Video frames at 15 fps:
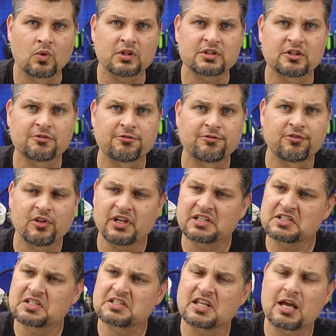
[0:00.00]
What the
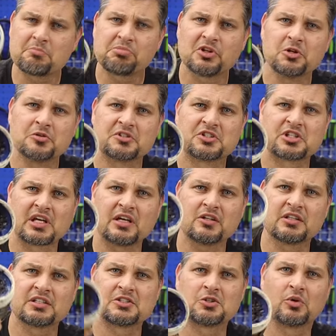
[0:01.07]
flux is that blue
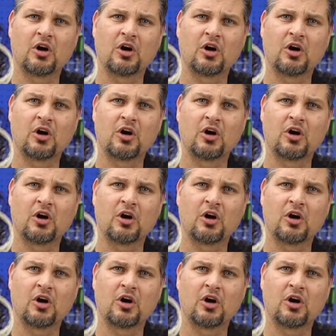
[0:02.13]
gel that